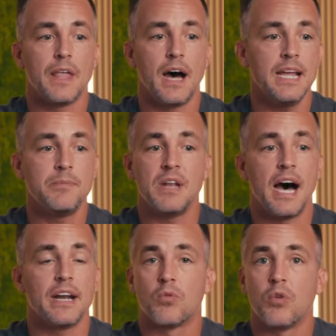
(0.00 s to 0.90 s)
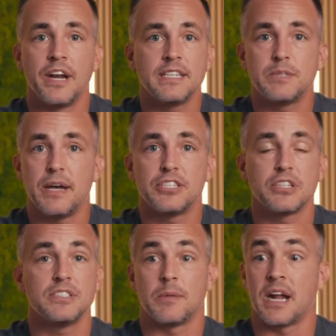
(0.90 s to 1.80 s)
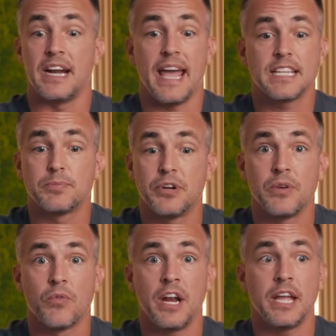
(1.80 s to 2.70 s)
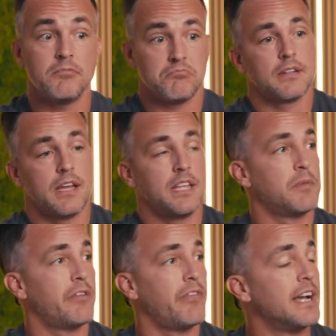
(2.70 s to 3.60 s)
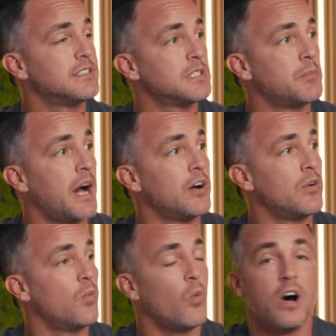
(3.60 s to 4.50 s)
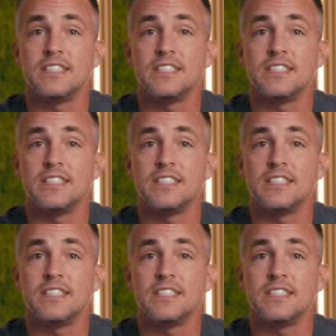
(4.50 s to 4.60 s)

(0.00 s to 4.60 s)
I am not a running specialist. I'm not an expert in running. I think my fastest mile one